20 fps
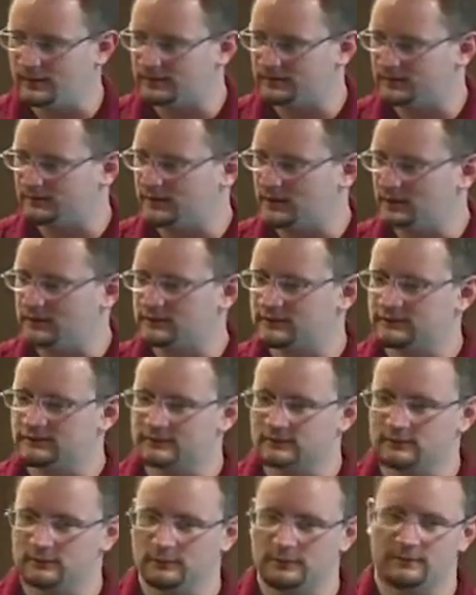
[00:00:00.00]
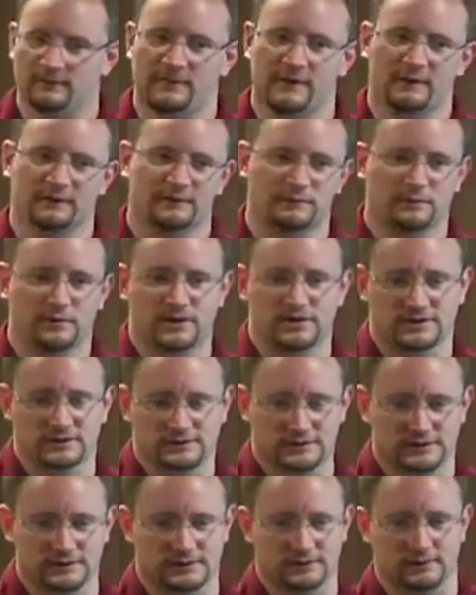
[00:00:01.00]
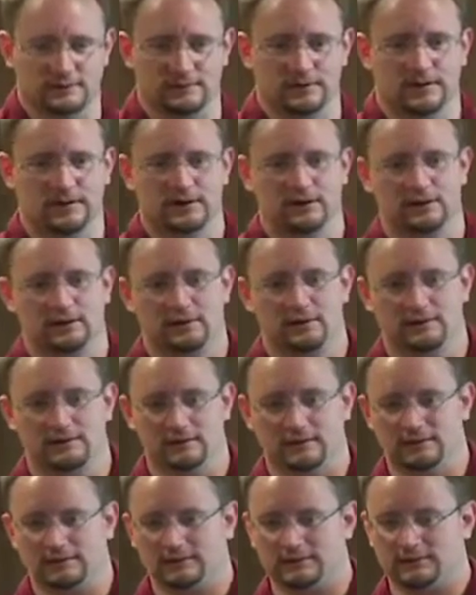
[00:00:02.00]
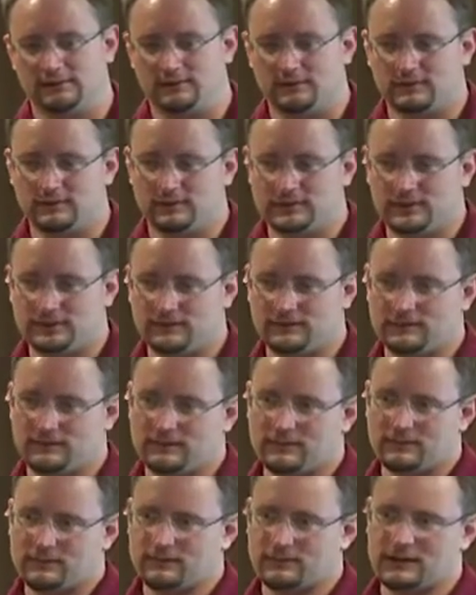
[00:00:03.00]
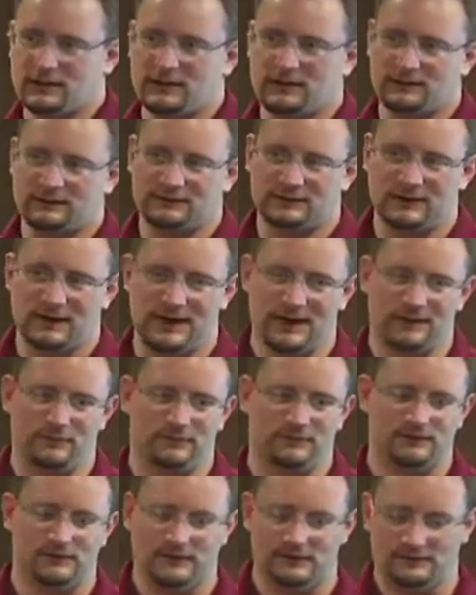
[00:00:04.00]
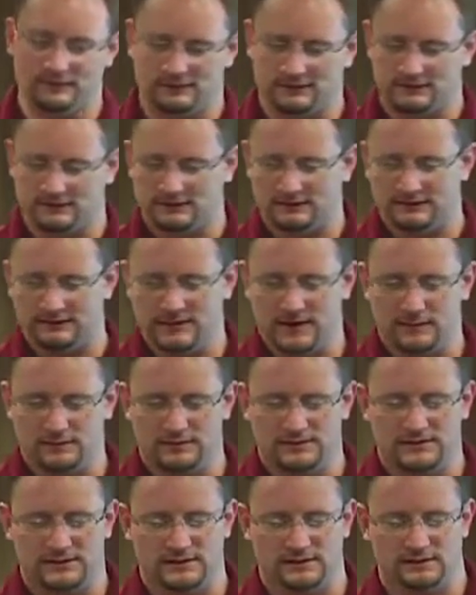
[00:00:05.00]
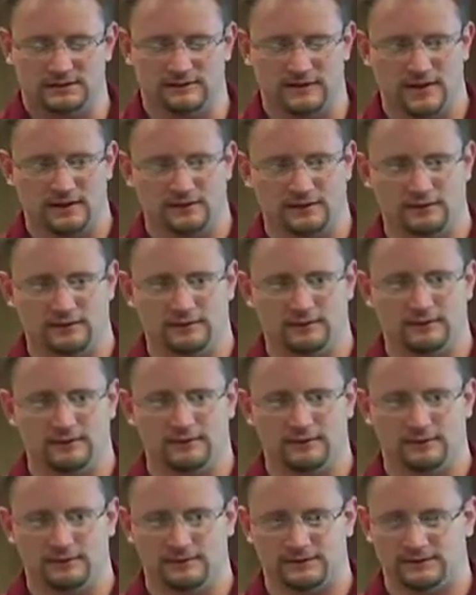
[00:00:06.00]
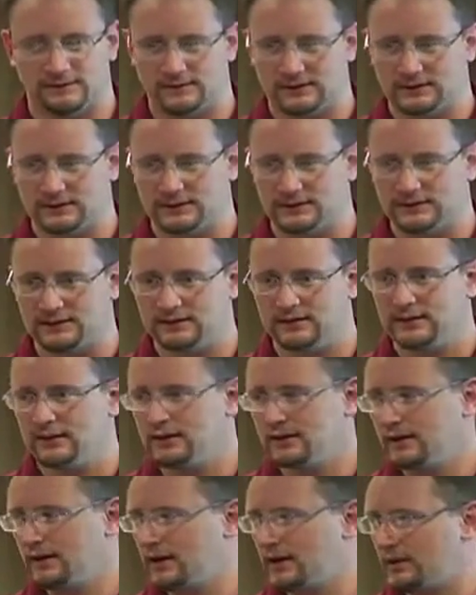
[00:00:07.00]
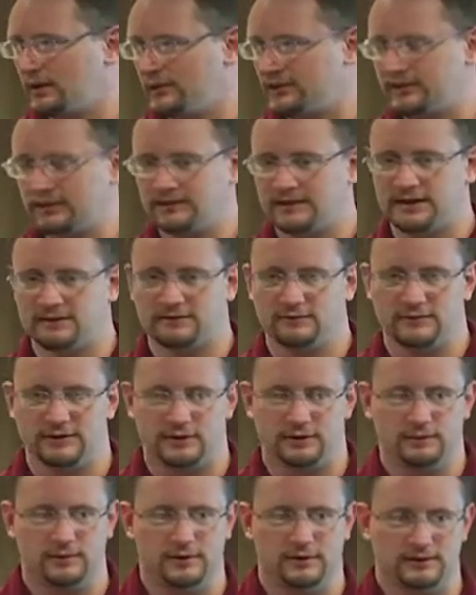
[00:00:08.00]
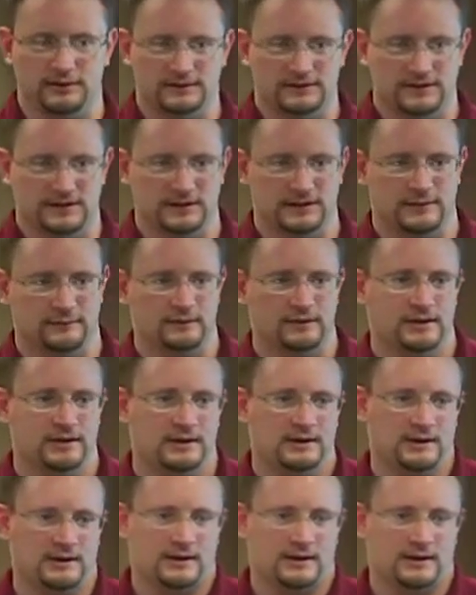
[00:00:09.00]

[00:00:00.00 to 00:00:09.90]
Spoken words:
anti-fire system or fire suppression system that is going to be the, say 80% or 65% of the value of the facility within that 30-year period of time,